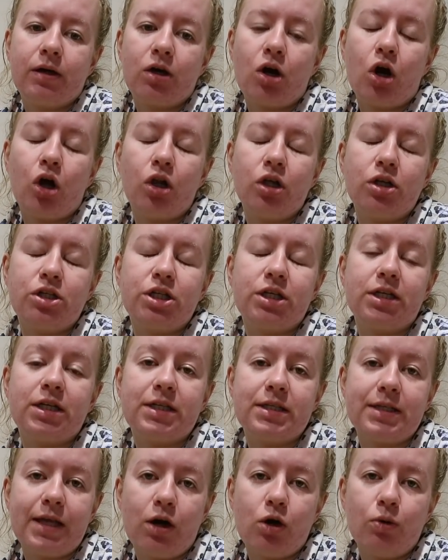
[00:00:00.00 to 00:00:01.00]
collagen
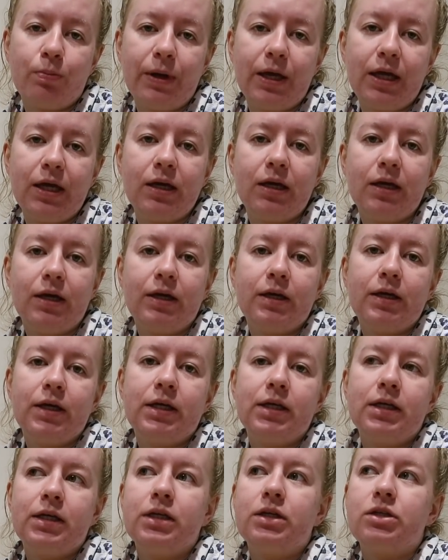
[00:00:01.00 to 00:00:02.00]
is helping.
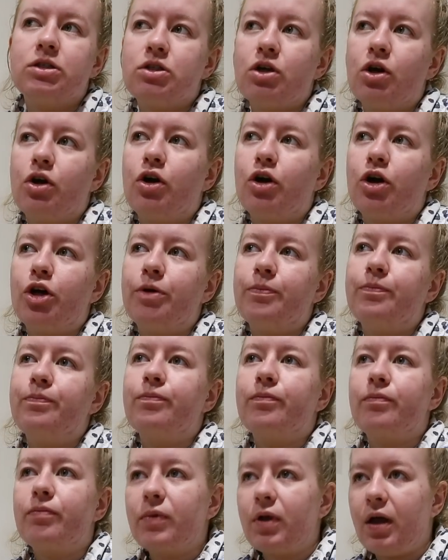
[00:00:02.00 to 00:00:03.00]
So
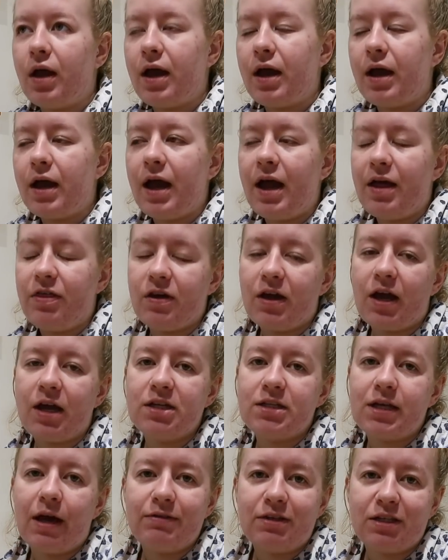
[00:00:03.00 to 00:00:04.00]
I think I
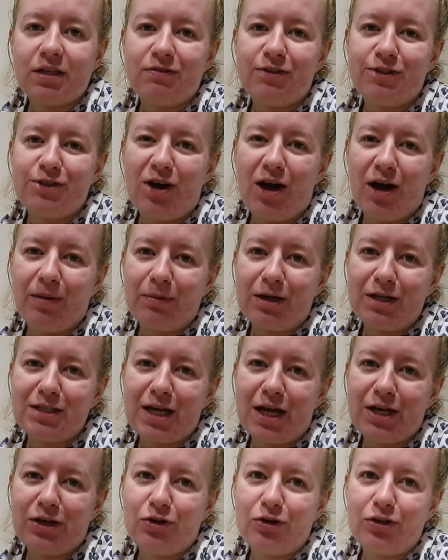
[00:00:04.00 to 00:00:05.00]
just have to give it time, because
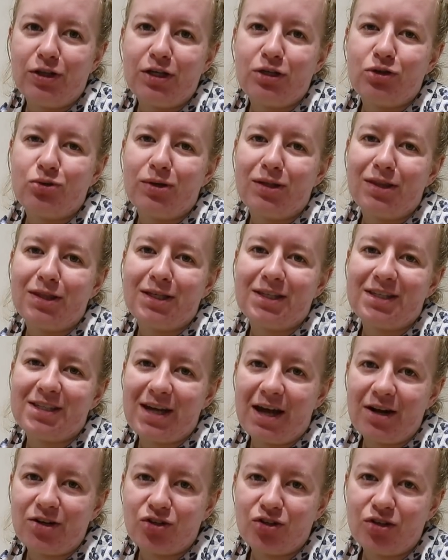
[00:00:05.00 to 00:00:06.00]
I know that doing things
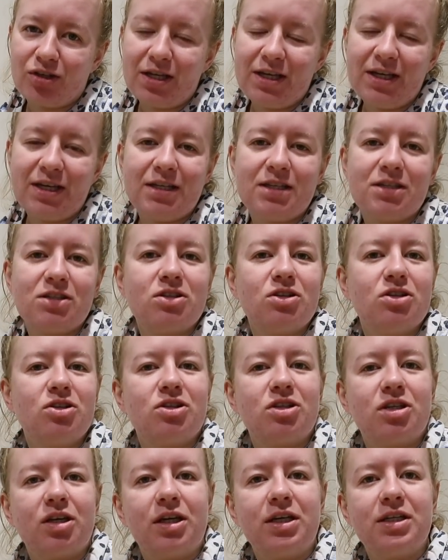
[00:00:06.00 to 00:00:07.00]
naturally is
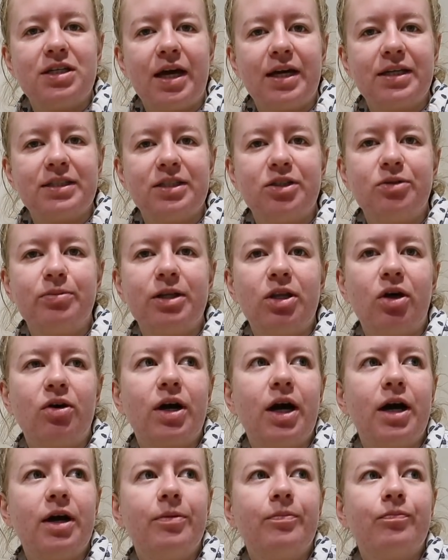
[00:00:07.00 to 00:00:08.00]
usually takes a little bit
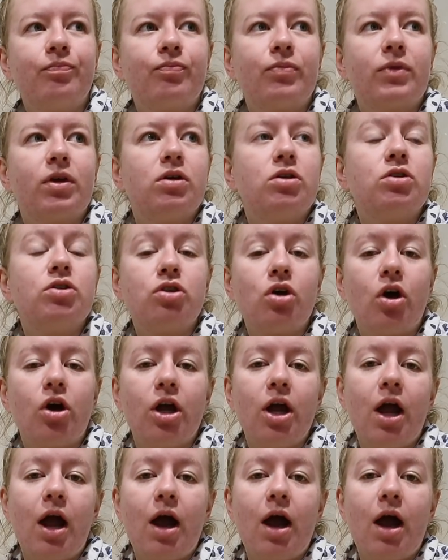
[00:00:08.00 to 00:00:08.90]
longer. So